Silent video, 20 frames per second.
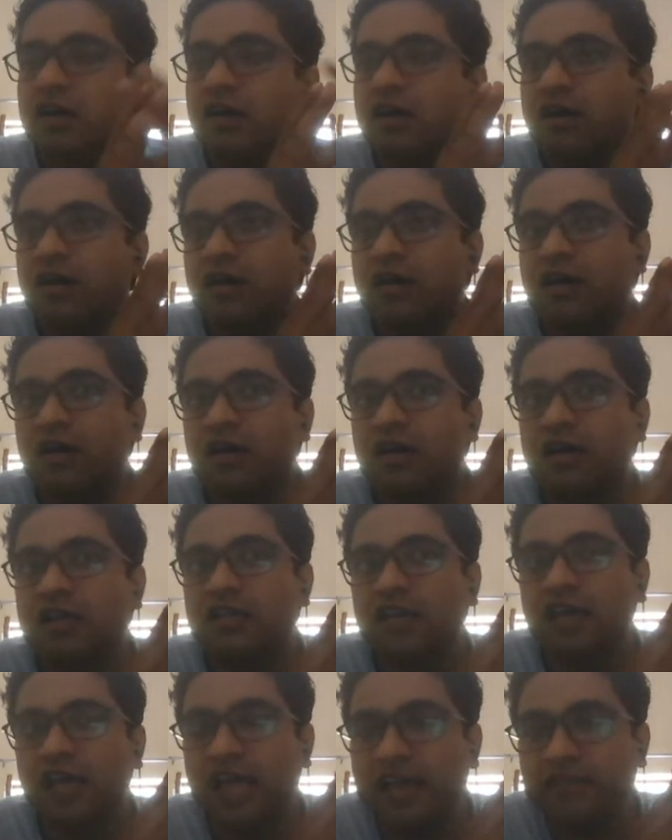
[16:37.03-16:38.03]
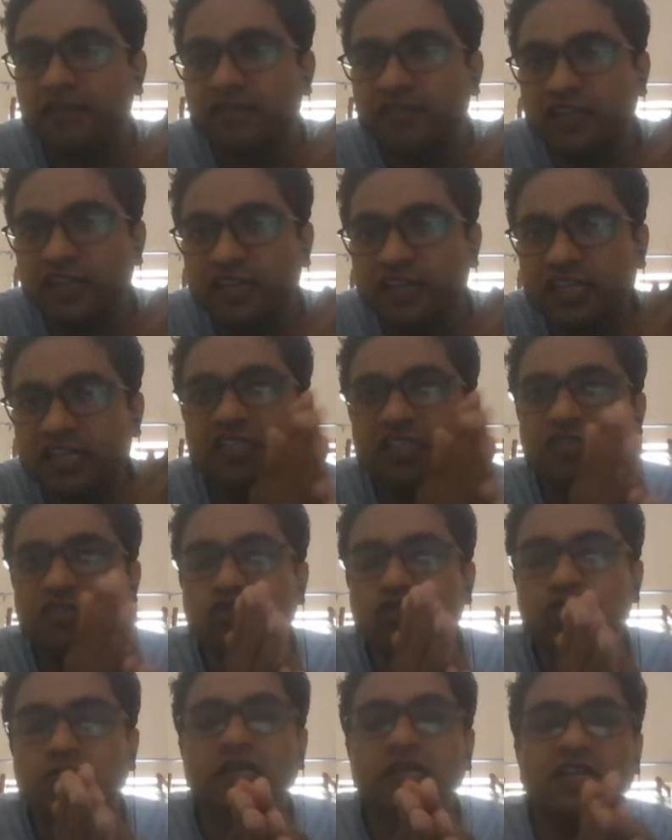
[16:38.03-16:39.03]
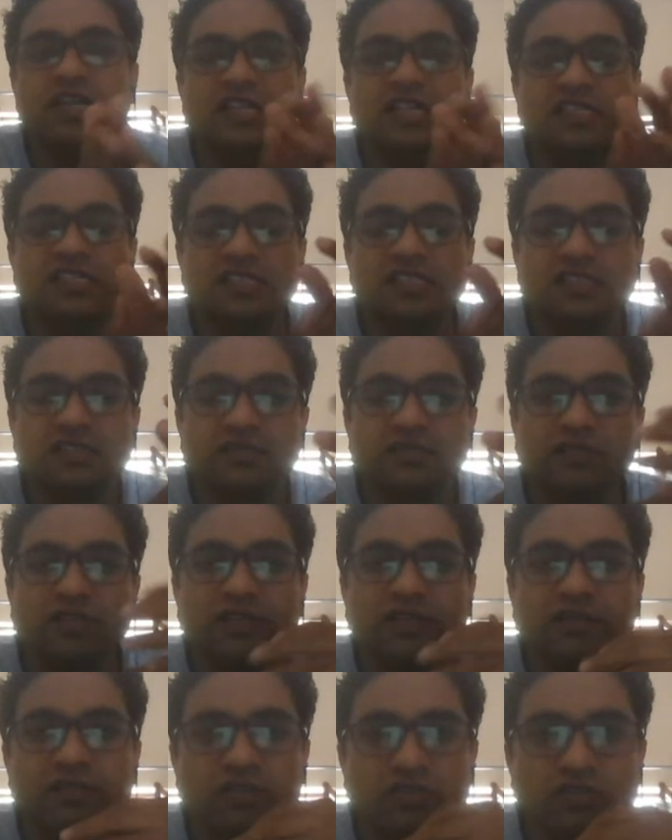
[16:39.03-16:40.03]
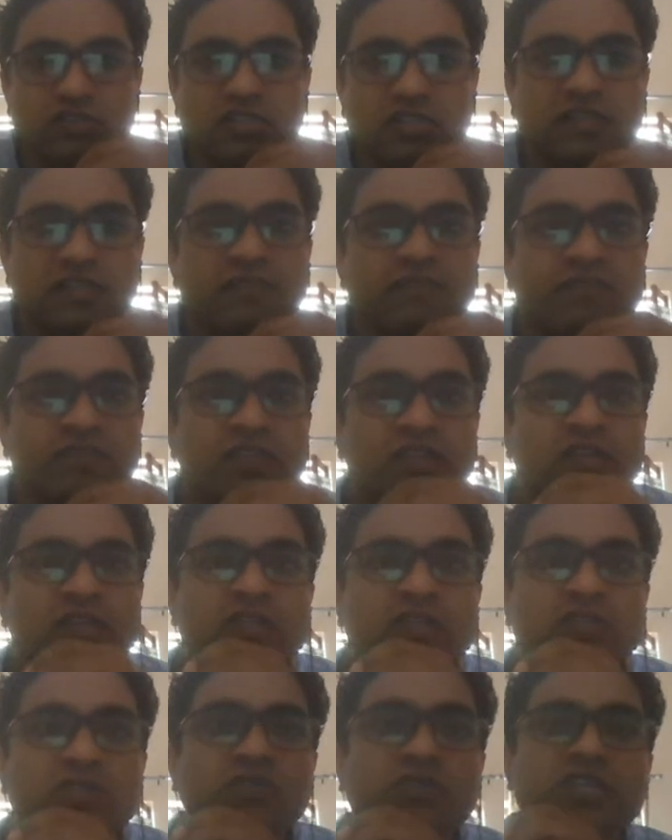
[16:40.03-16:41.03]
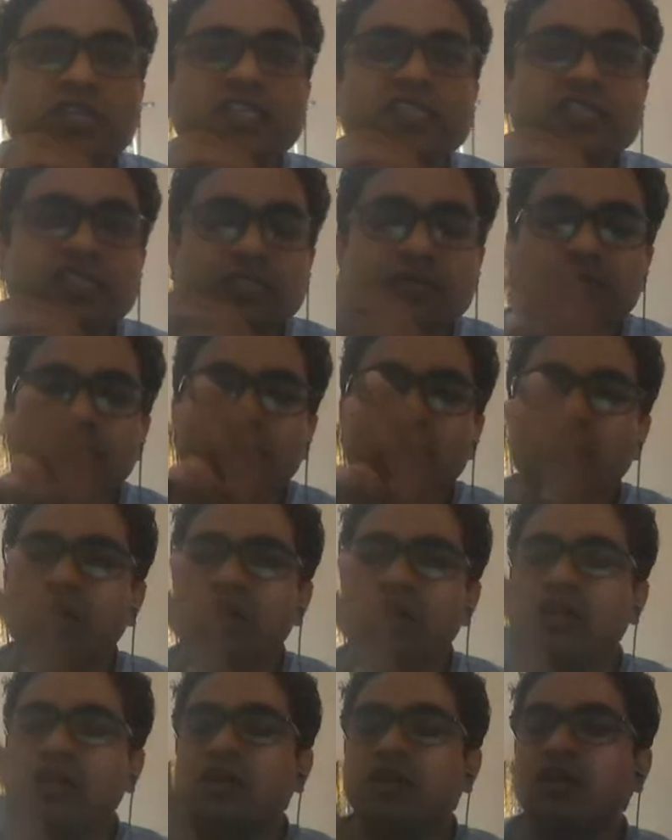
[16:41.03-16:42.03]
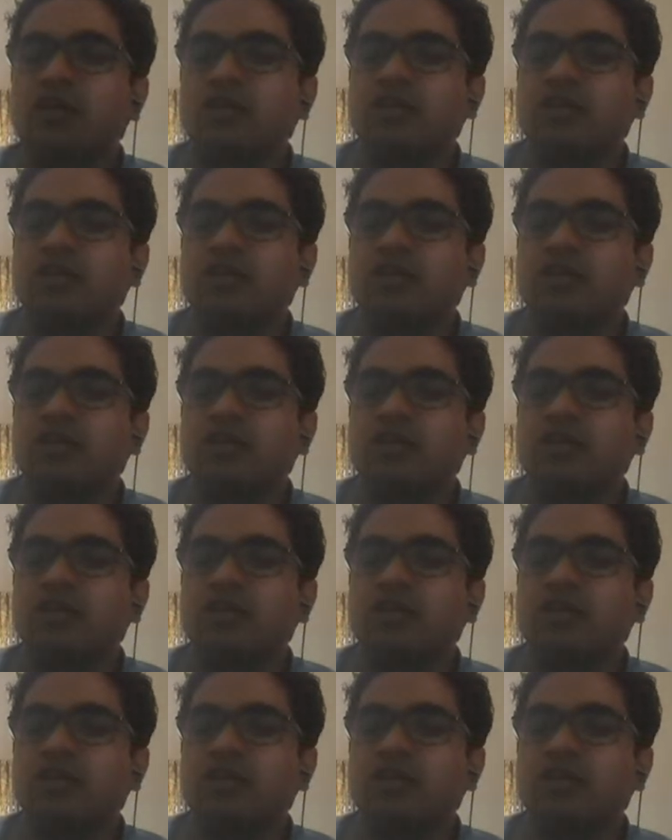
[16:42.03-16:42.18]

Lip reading: have the relation cubic relationship with the velocity. So there is a small